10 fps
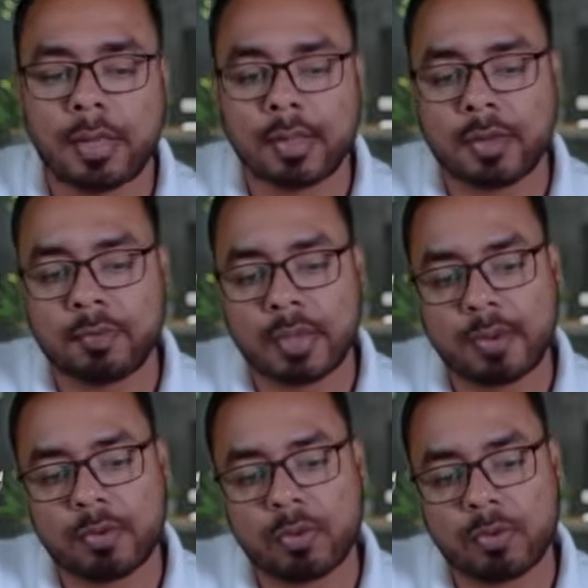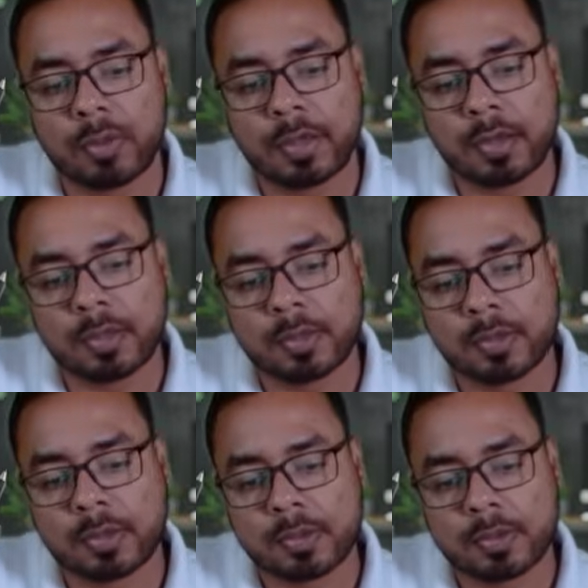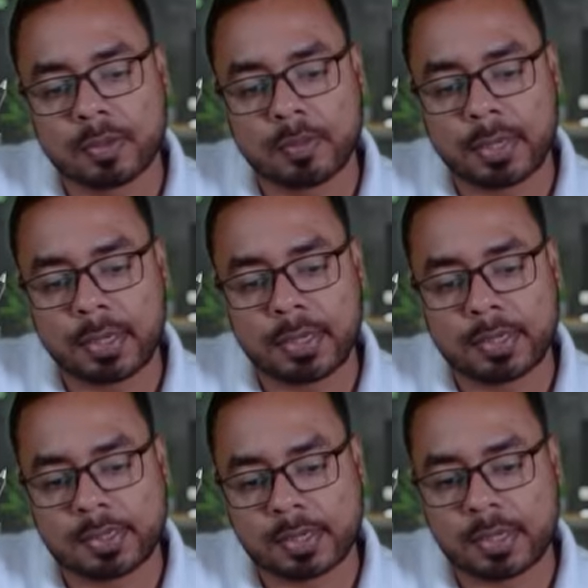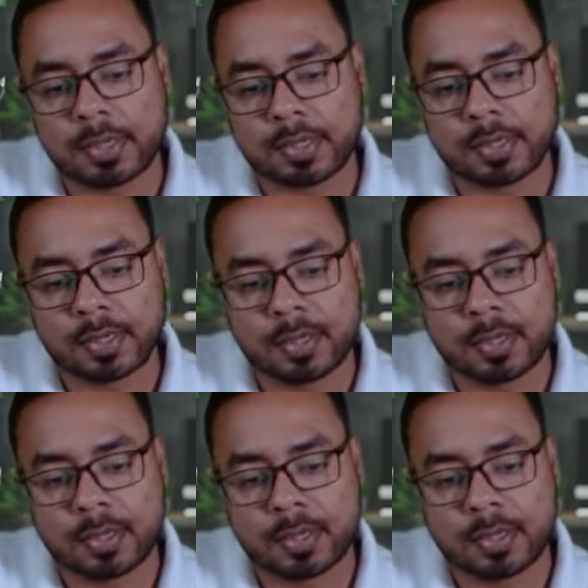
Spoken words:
and then we have 2n minus 6